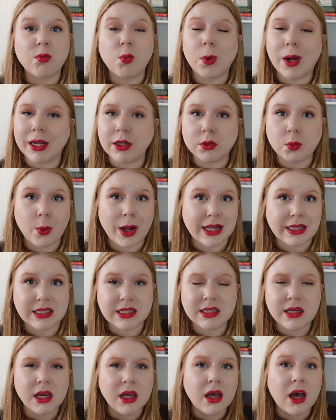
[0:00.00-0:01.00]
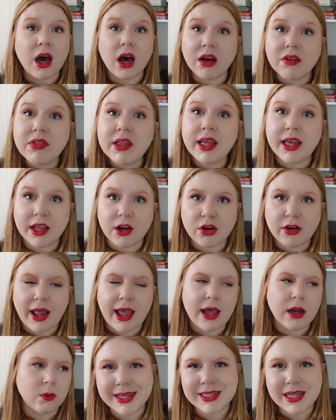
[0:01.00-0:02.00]
of Wild West of the
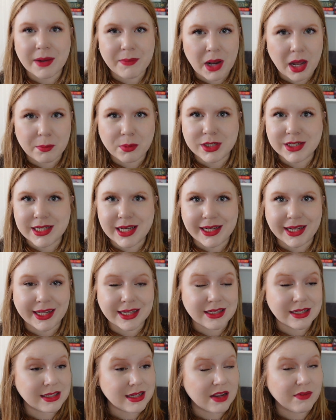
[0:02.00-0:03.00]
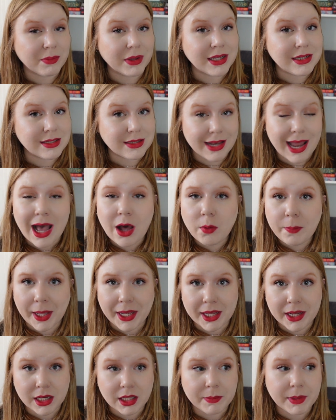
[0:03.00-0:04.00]
internet. And I'm not pretending it's a safe place now by
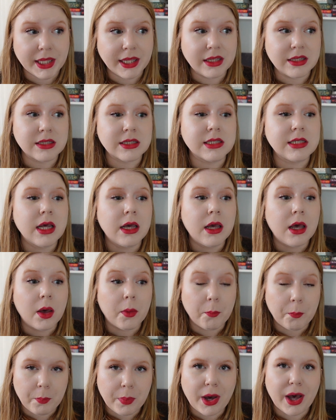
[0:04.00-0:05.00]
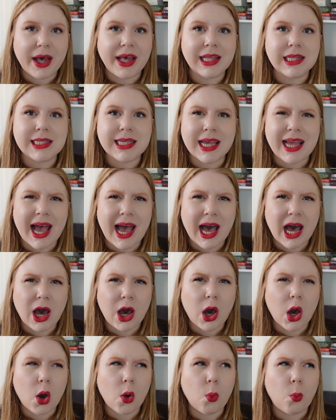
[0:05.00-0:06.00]
any means, but
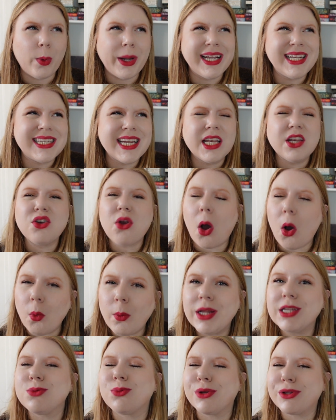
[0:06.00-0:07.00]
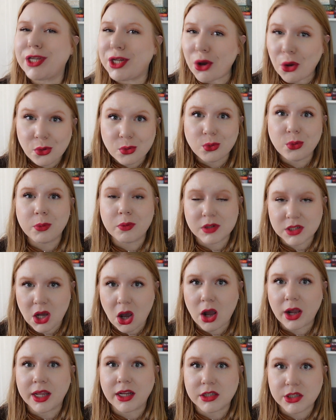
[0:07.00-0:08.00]
how we didn't always really know who we were
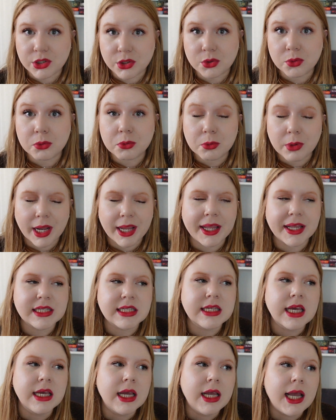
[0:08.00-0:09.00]
talking to, right?